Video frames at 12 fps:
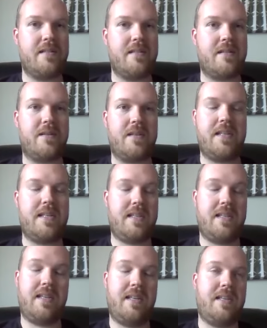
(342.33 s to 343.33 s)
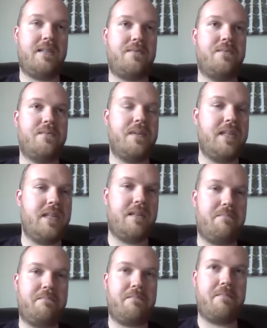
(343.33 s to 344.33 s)
So it's really
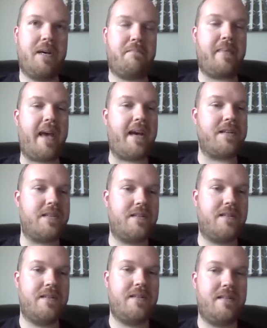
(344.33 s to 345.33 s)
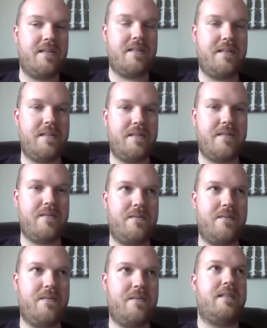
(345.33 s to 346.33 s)
a passion
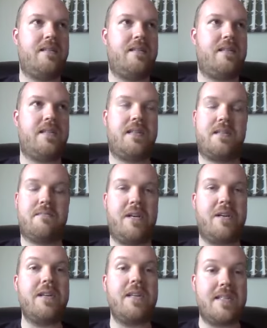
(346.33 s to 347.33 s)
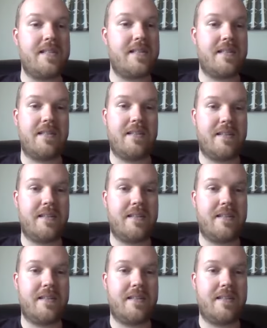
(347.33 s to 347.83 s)
to just experience.